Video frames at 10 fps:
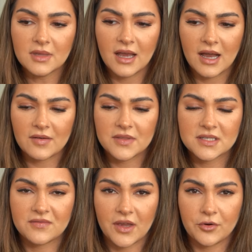have
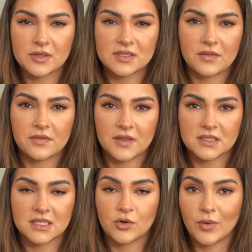this very
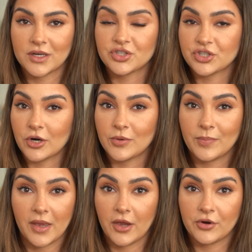synthetic, quite sharp
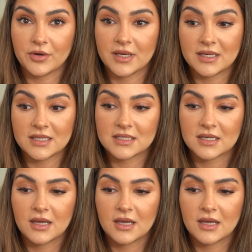pear in it,